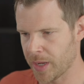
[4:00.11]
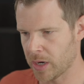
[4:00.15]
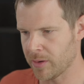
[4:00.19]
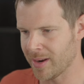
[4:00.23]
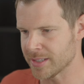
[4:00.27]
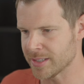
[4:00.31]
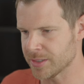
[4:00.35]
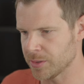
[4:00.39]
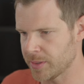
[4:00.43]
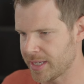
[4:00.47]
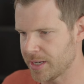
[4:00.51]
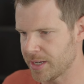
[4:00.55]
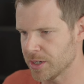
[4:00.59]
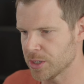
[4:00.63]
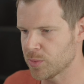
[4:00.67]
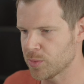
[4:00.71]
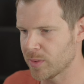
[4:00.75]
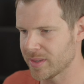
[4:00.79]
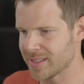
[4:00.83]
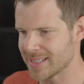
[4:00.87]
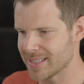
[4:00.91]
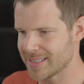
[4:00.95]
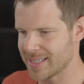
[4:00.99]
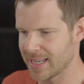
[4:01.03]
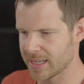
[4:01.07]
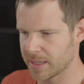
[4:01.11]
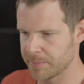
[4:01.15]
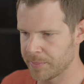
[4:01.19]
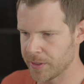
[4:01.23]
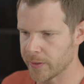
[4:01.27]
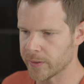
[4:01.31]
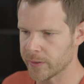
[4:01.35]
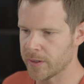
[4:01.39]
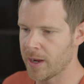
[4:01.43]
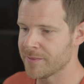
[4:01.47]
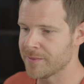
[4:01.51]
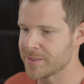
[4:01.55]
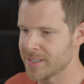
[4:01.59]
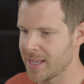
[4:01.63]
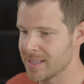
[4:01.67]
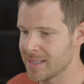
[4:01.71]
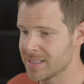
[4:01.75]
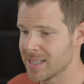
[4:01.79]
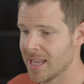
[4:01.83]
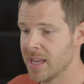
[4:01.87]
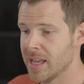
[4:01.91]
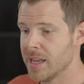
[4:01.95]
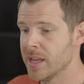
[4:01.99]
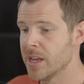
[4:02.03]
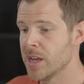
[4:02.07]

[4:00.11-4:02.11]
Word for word: All right, so here's what the second paragraph says.